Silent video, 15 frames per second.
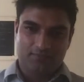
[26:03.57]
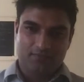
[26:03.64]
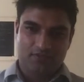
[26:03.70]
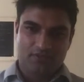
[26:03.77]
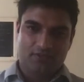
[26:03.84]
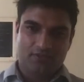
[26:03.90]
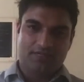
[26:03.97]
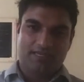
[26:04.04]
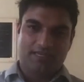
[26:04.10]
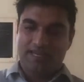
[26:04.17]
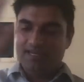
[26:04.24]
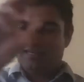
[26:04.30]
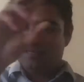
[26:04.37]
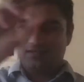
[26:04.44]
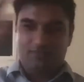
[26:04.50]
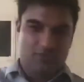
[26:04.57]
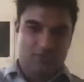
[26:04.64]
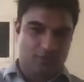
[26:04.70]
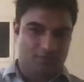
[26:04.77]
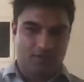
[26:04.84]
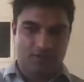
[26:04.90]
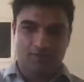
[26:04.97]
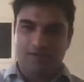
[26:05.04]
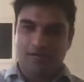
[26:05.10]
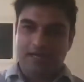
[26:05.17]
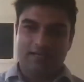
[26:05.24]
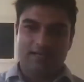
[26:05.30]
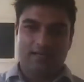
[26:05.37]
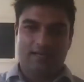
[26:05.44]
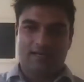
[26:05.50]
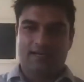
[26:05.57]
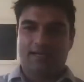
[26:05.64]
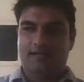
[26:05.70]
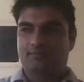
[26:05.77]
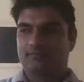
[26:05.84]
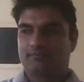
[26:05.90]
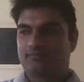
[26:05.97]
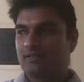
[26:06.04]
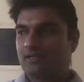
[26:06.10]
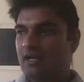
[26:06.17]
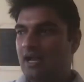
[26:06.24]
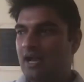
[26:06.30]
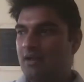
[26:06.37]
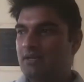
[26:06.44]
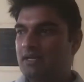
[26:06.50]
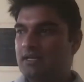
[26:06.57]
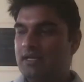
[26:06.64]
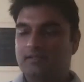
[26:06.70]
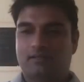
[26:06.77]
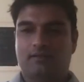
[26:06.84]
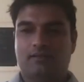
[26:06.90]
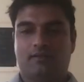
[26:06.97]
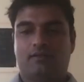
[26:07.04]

So getting this first part right, um, I mean, it's